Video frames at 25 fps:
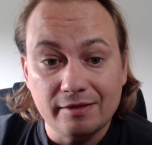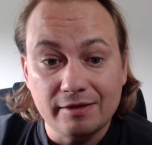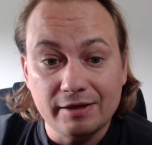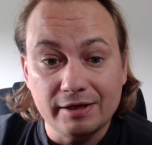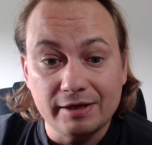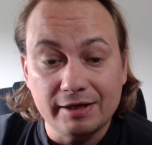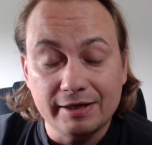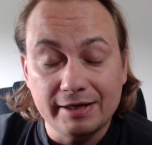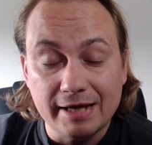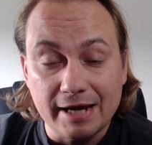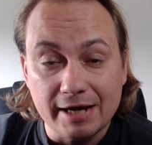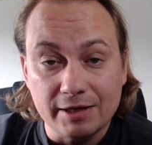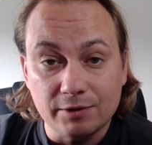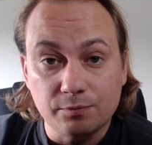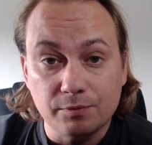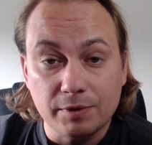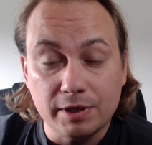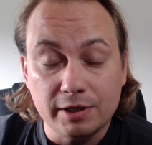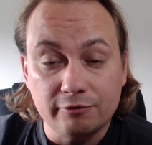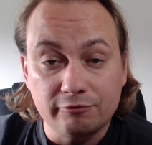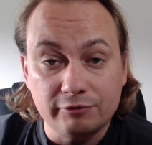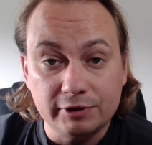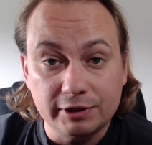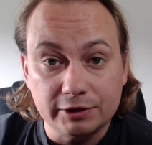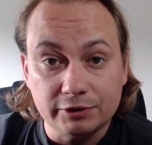the
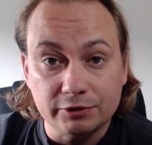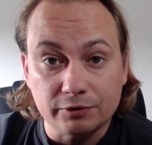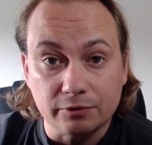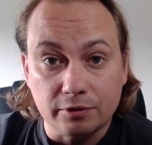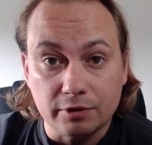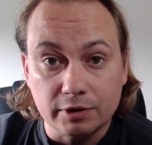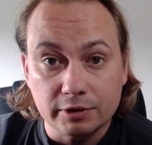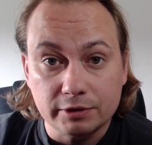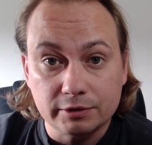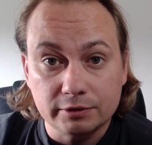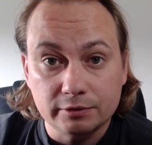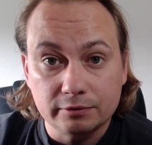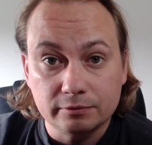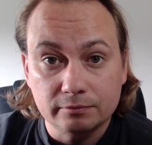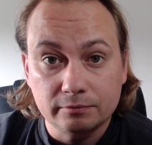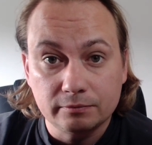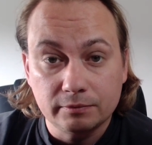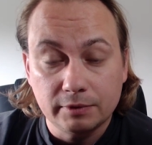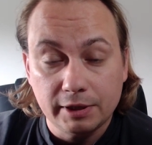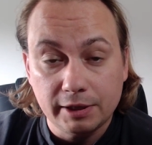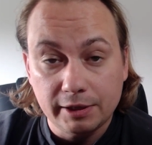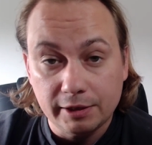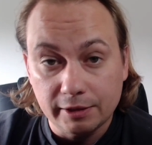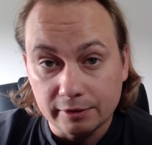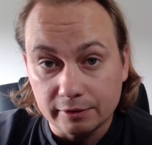gateway resource
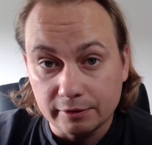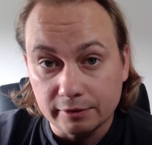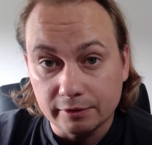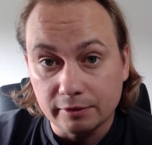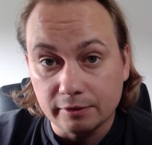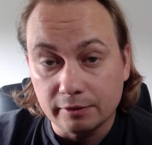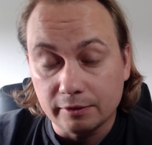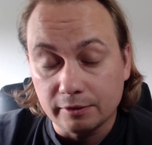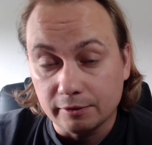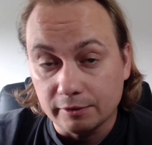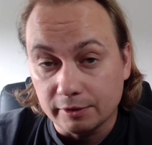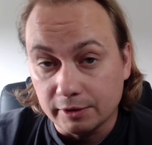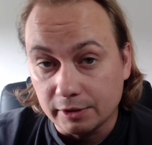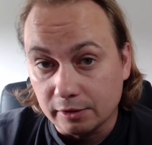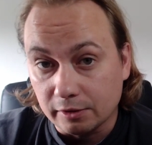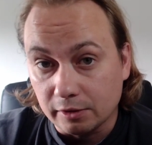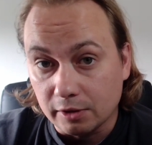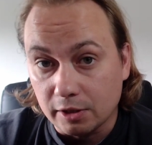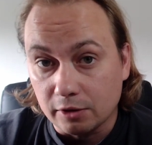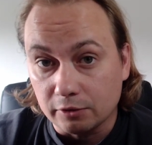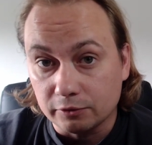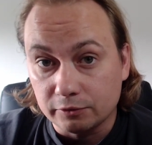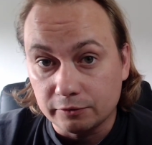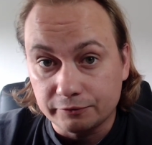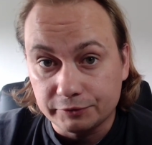in the
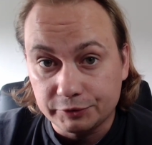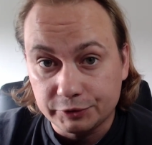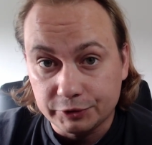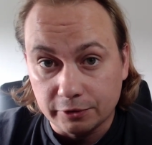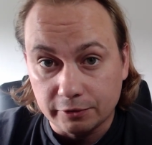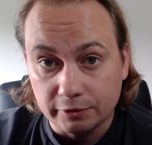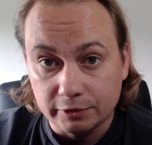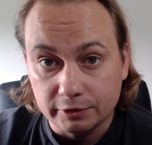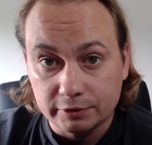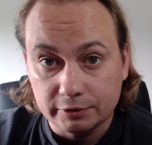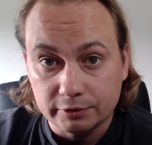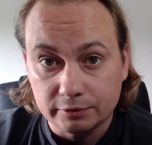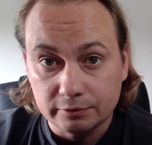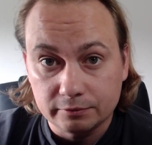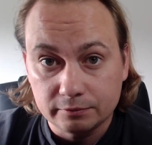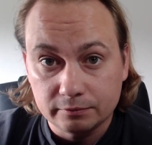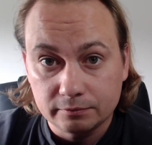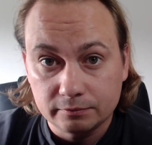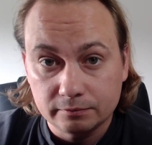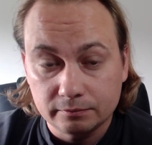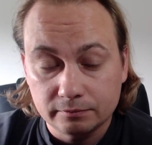cloud of choice.